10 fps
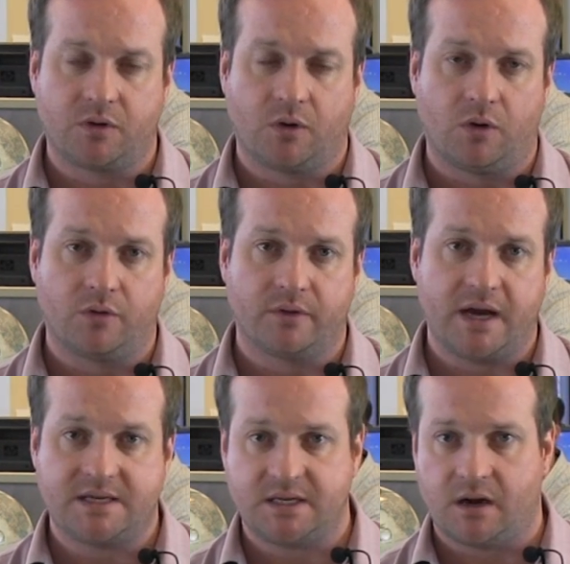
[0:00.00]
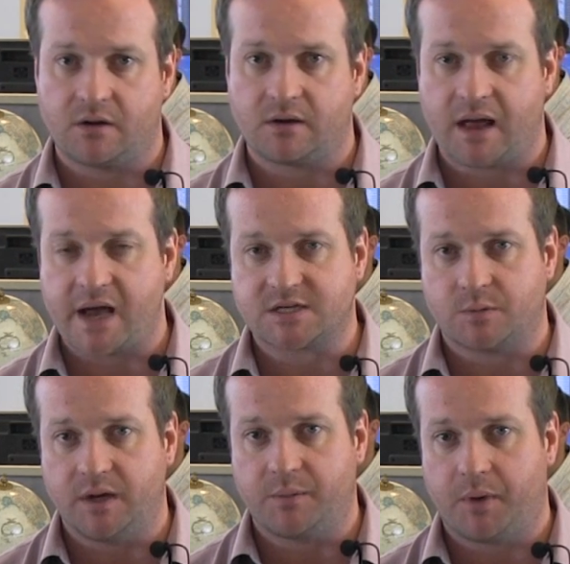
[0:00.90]
gold 1800 last
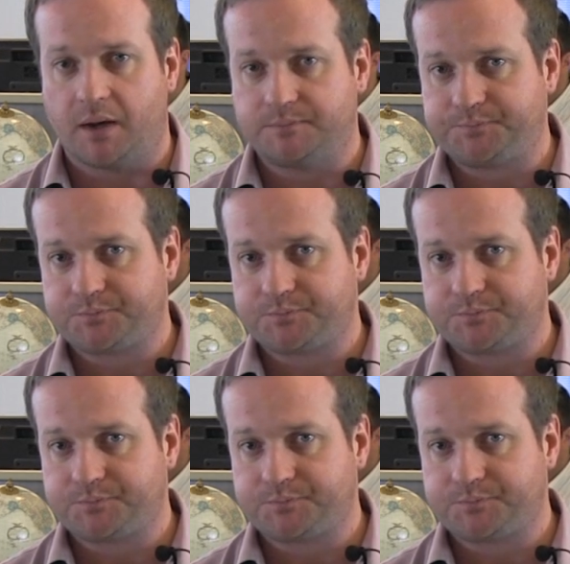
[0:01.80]
week, but